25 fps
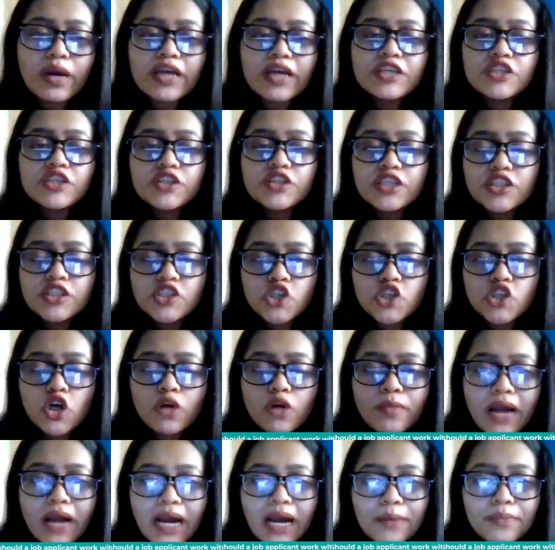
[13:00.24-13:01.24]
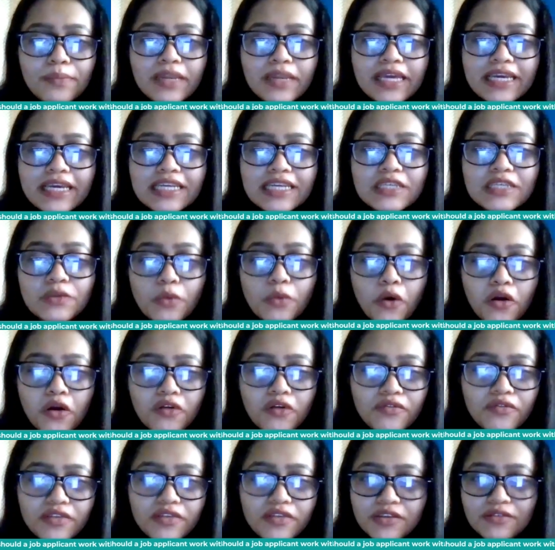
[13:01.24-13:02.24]
why should a job applicant
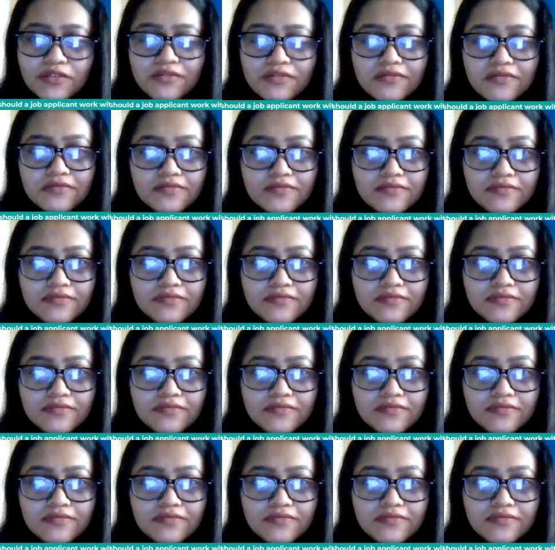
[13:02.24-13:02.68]
work with you?